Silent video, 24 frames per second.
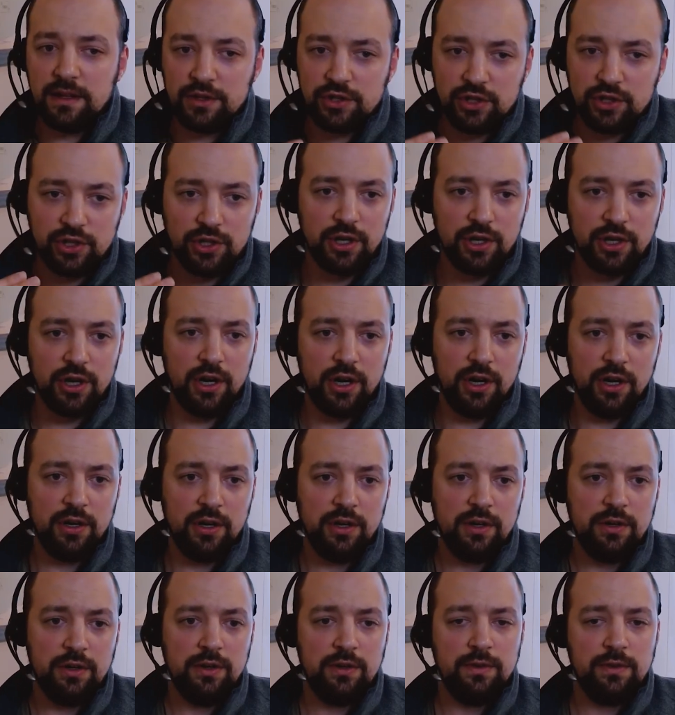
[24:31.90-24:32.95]
ensure
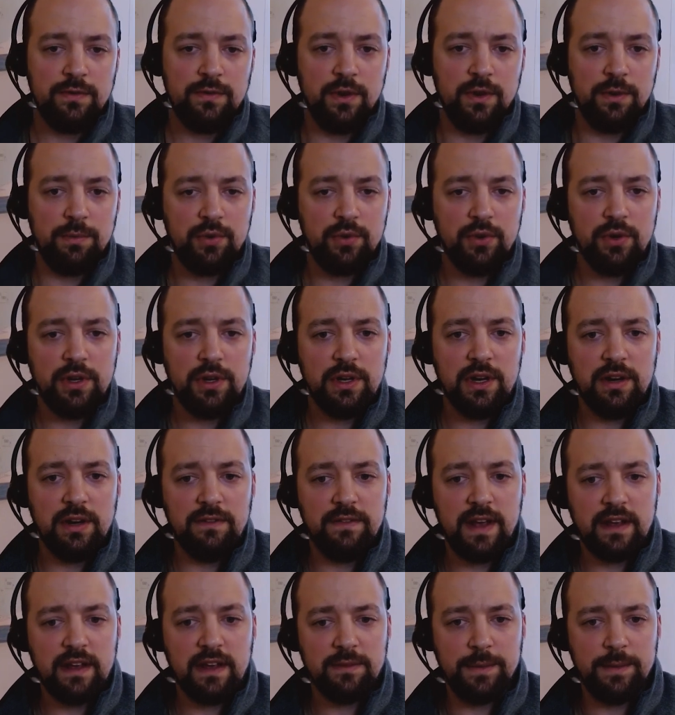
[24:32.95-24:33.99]
for a prudent
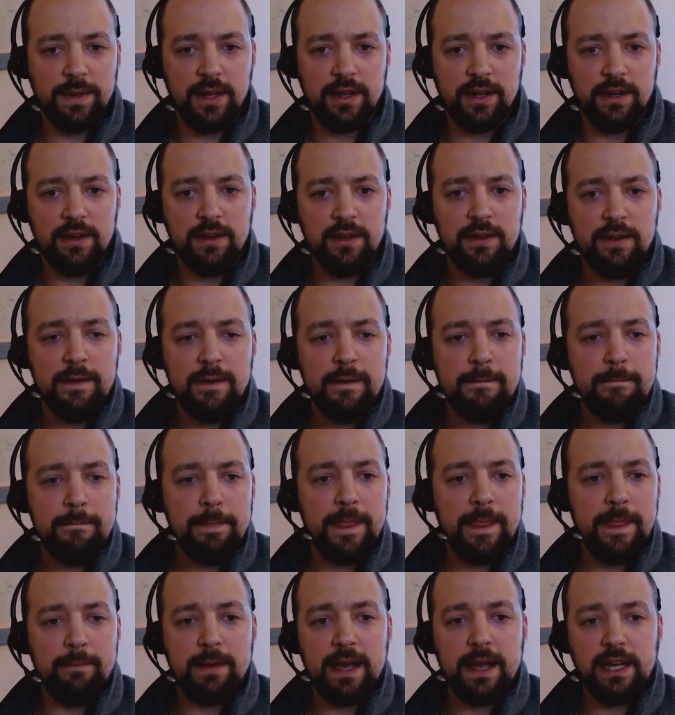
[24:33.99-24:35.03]
investment
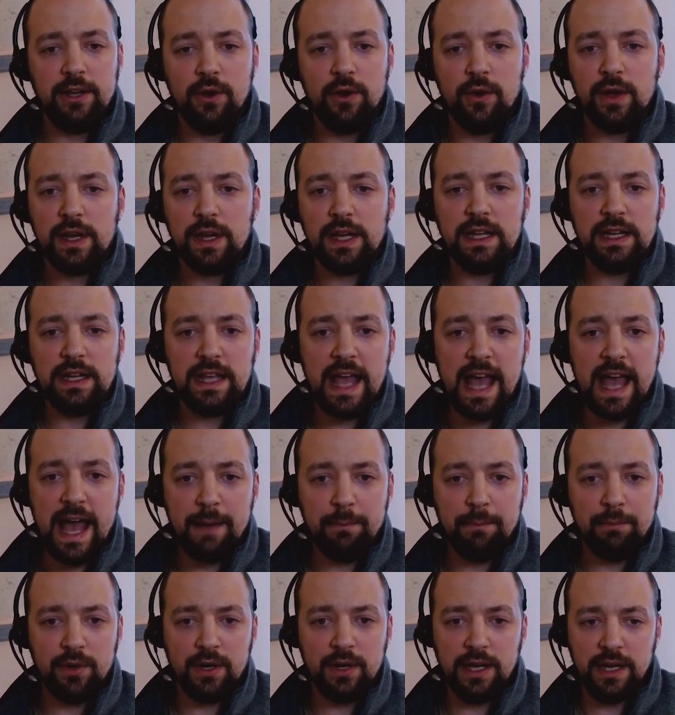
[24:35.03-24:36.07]
that my going in
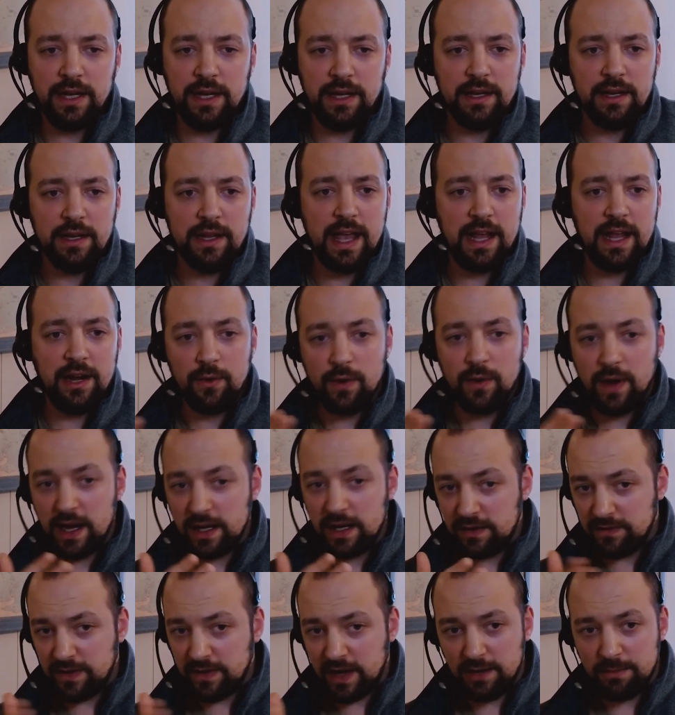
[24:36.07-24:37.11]
cap rate, NOI
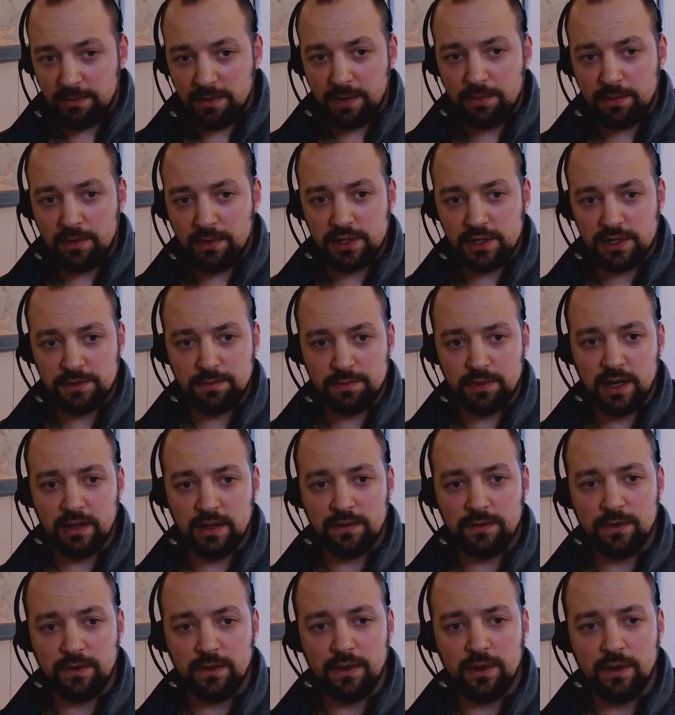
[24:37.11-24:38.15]
divided by purchase price
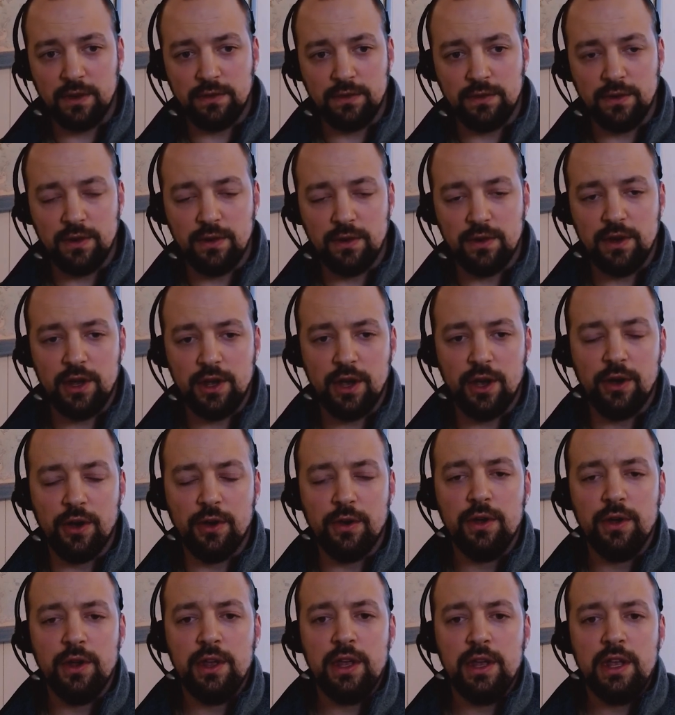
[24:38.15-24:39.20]
for those who don't know,
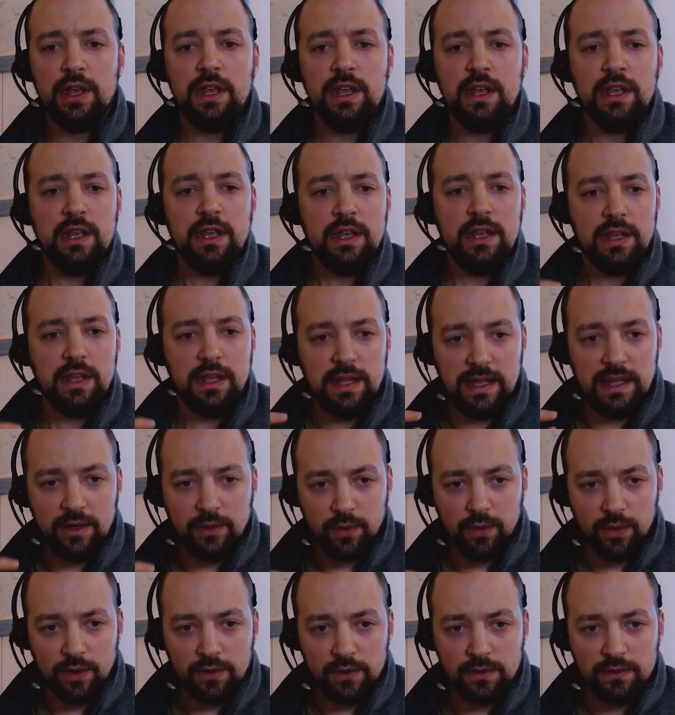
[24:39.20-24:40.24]

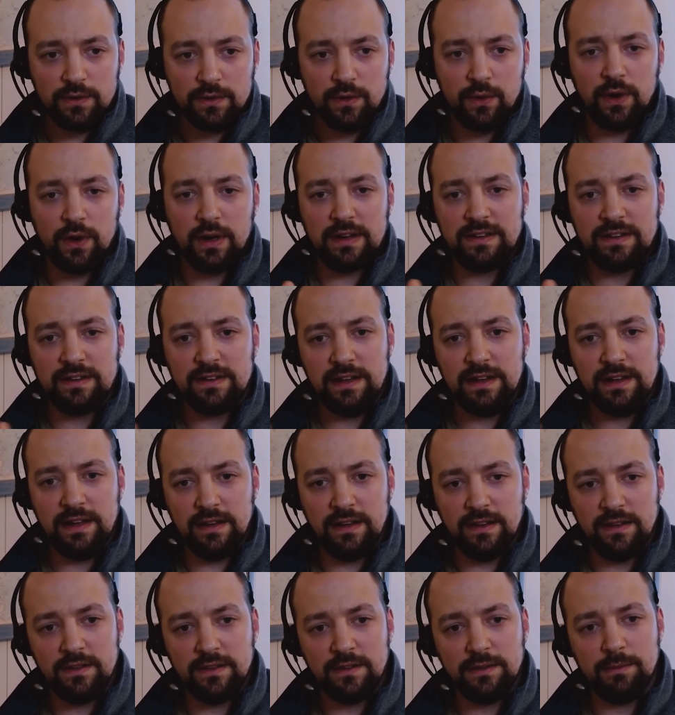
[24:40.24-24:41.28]
equals or
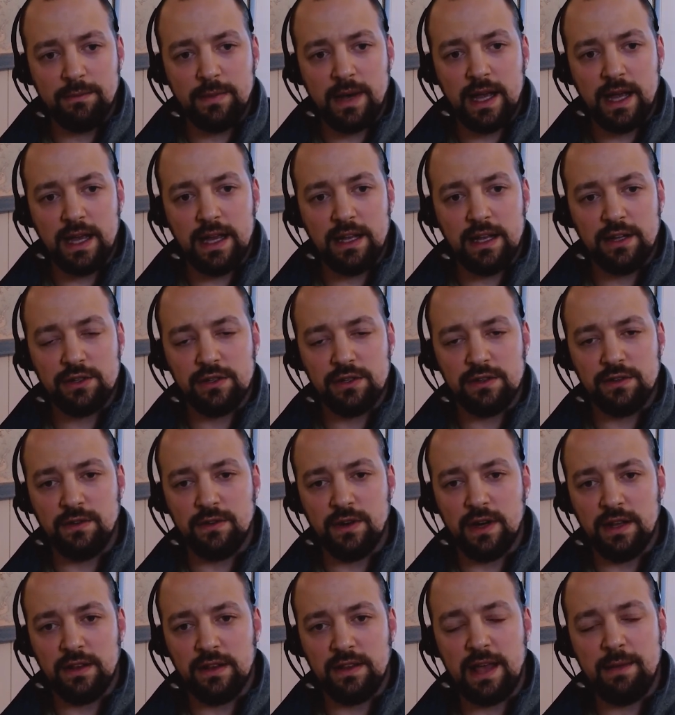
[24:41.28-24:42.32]
exceeds my interest
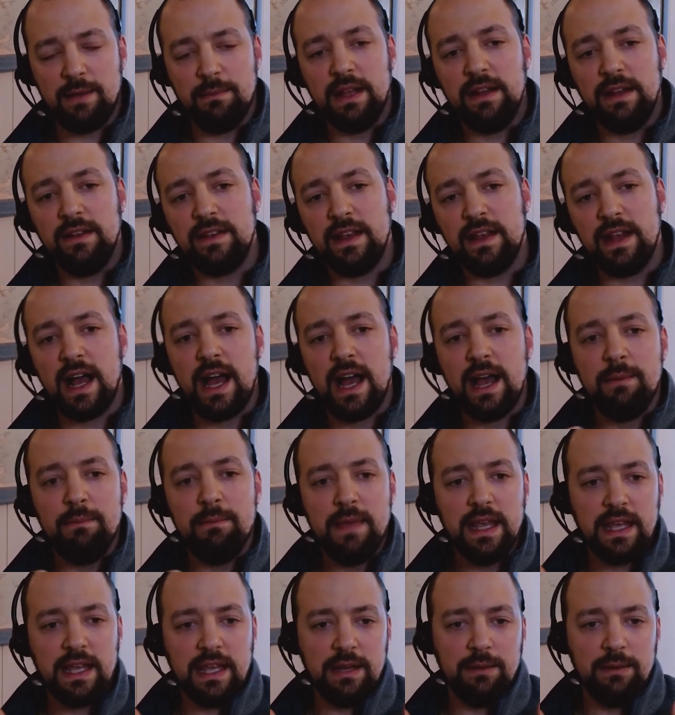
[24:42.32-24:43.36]
rate. That means that I'm
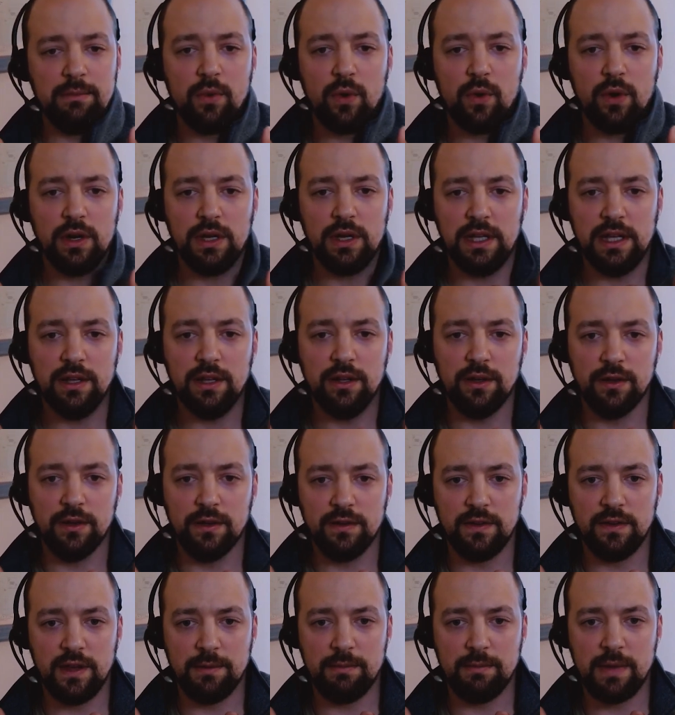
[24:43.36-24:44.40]
making more
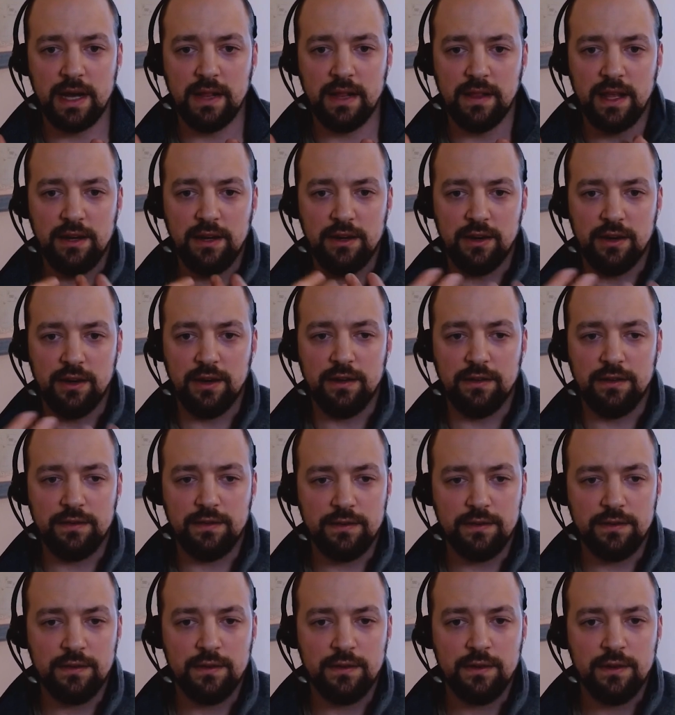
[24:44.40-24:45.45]
yields than my lender
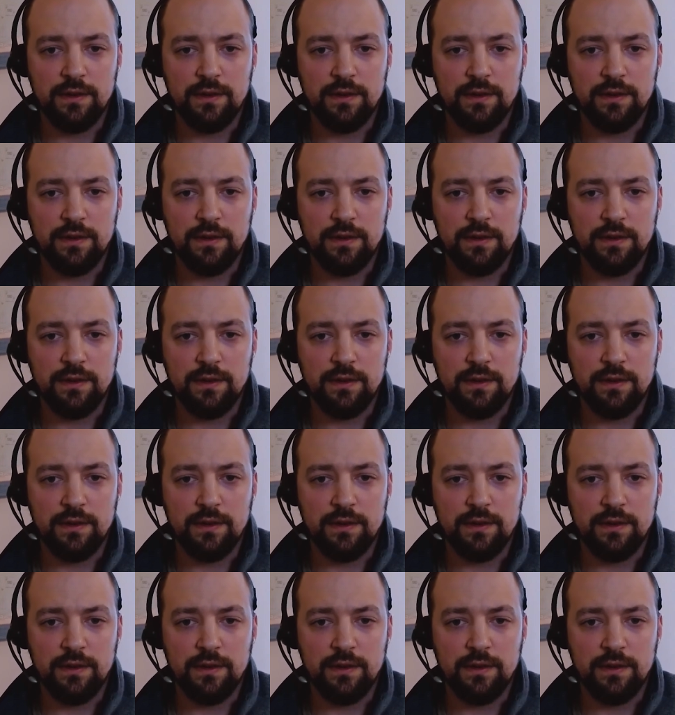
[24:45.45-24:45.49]
is.